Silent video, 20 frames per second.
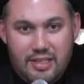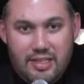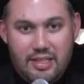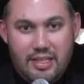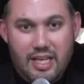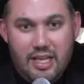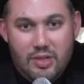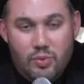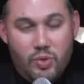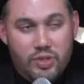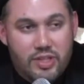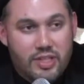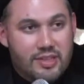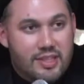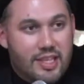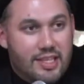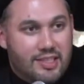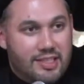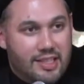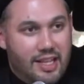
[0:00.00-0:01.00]
And within
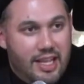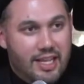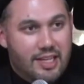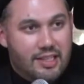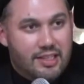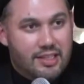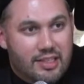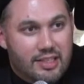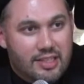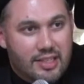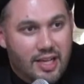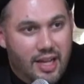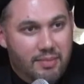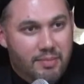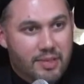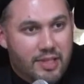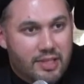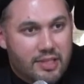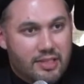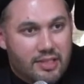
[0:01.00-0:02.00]
this line,
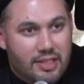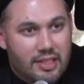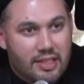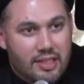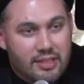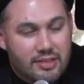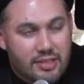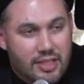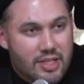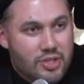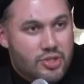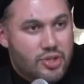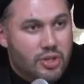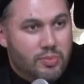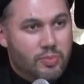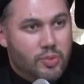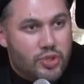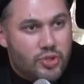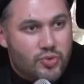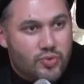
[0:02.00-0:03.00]
Karmeline, their job
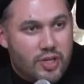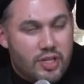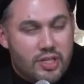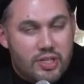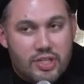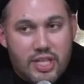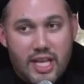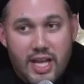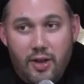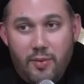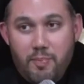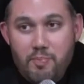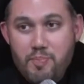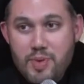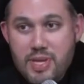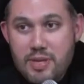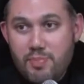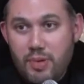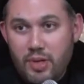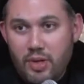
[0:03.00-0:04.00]
was really to help
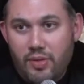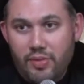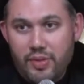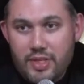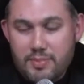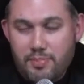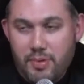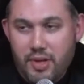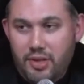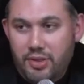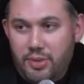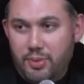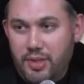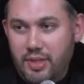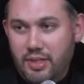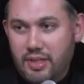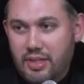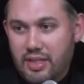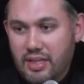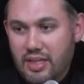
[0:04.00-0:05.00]
people on this pathway.
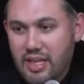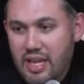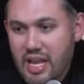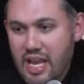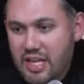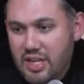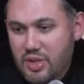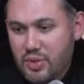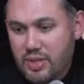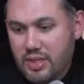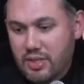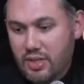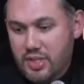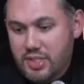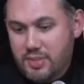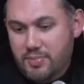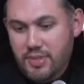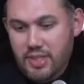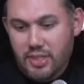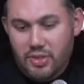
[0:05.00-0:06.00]
Now you can ask
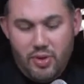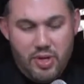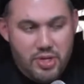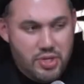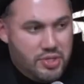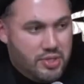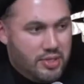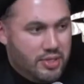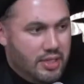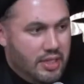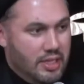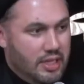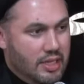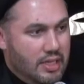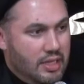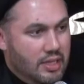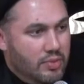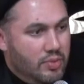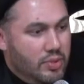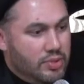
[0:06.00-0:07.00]
me a question.
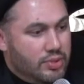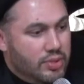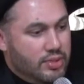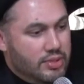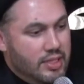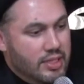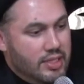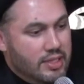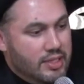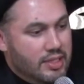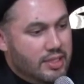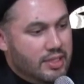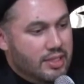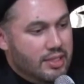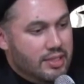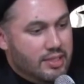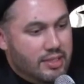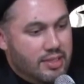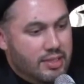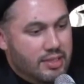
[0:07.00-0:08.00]
Well, today,
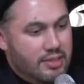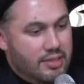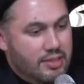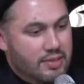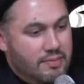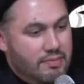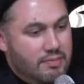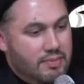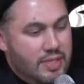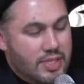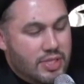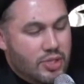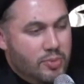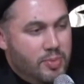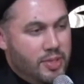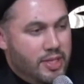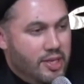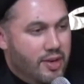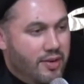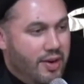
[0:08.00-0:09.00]
there's
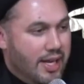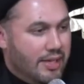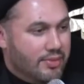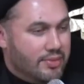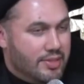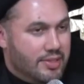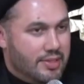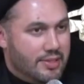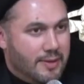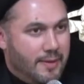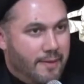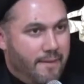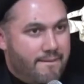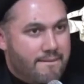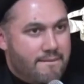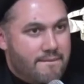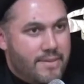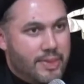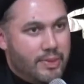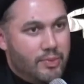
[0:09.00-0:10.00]
nobody around.
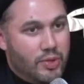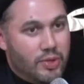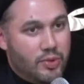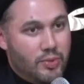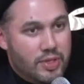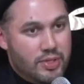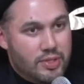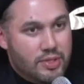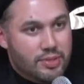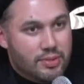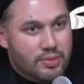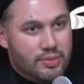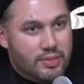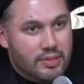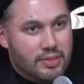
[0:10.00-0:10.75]
What do we do?